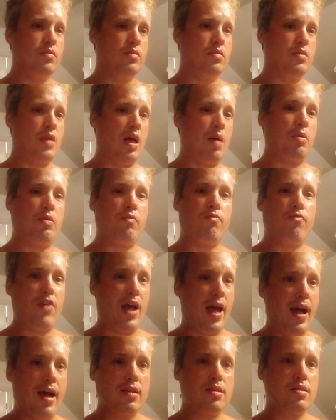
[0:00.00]
I've been
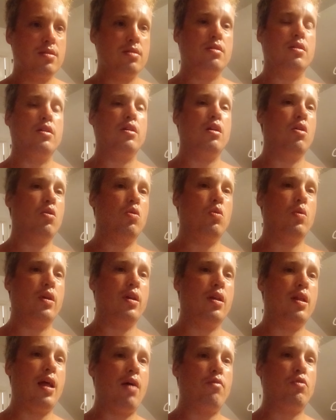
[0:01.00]
fast, and
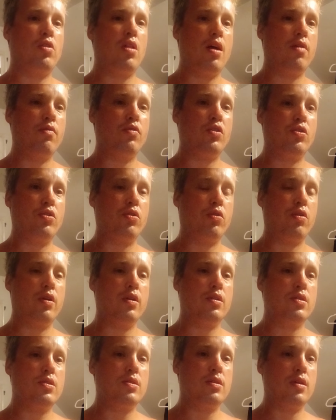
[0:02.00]
have a lot of
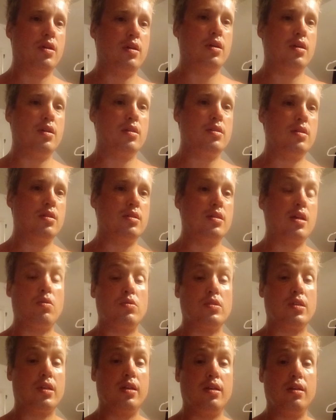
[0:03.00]
endurance since I was
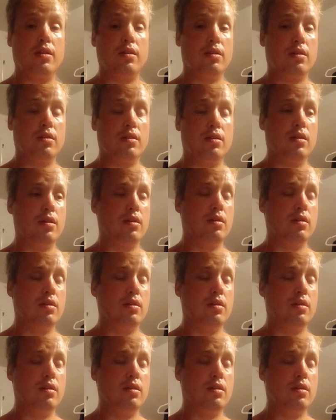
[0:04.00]
a kid, and